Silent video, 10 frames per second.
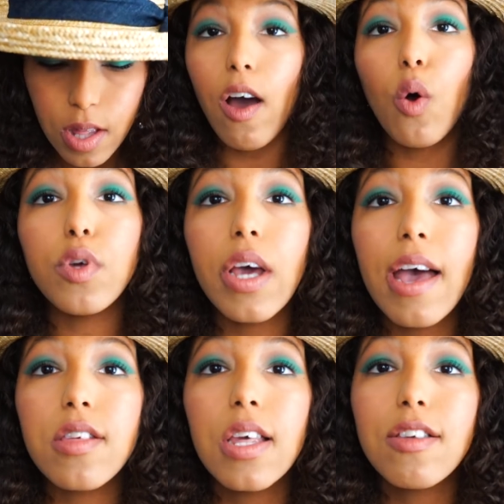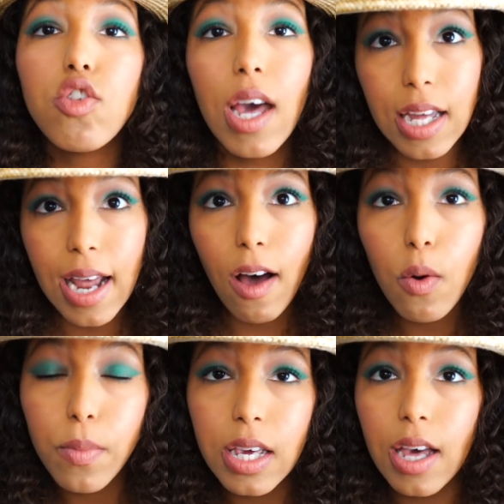I hope you guys check it
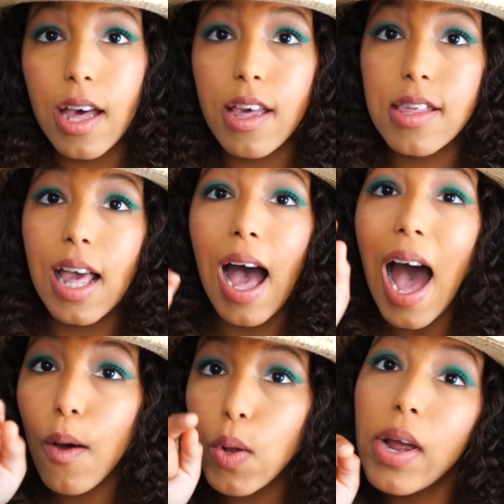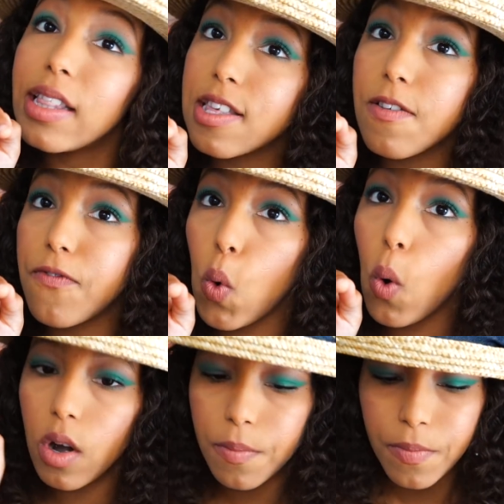out, because I would rate this a
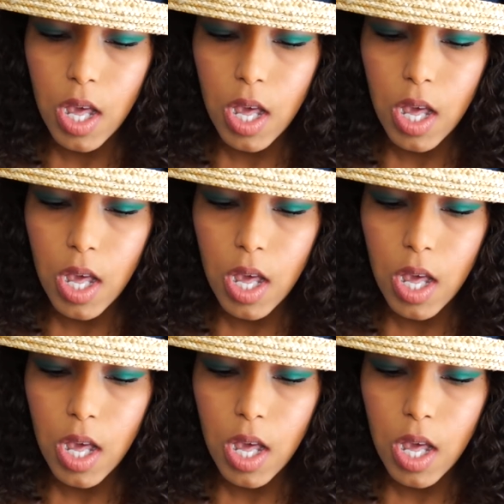4.